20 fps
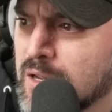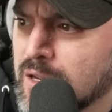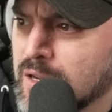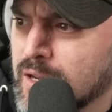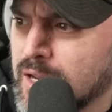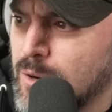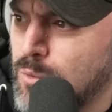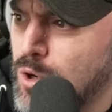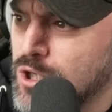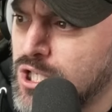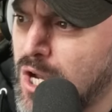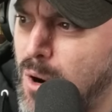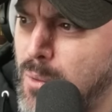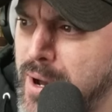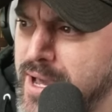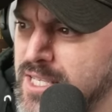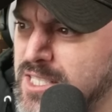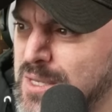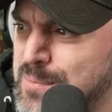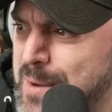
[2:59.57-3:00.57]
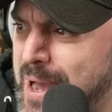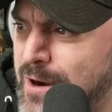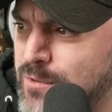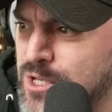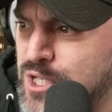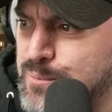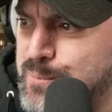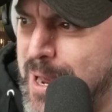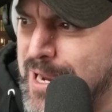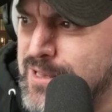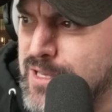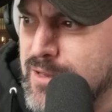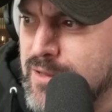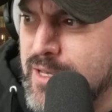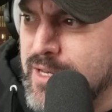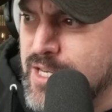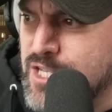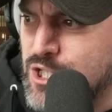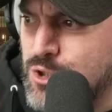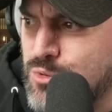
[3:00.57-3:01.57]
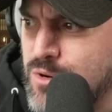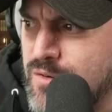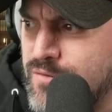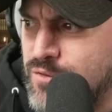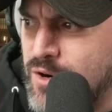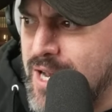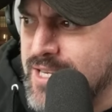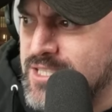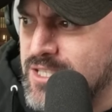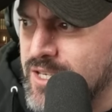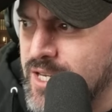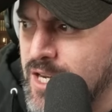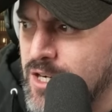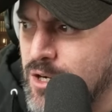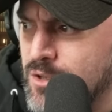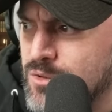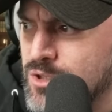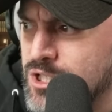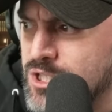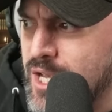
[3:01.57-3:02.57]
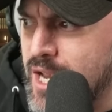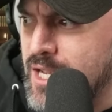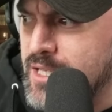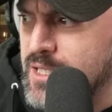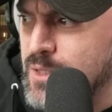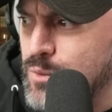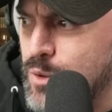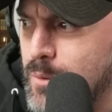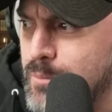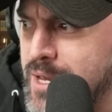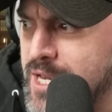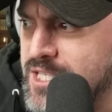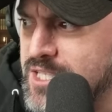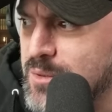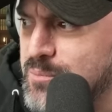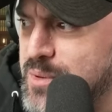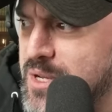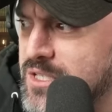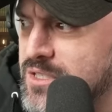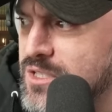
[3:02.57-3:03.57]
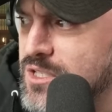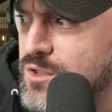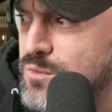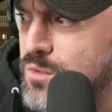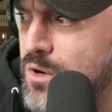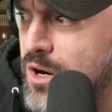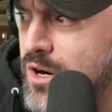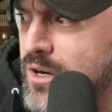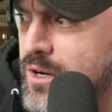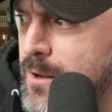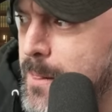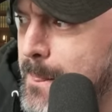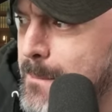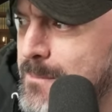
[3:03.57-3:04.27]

It was always about respecting the history of wrestling and understanding what makes the business work.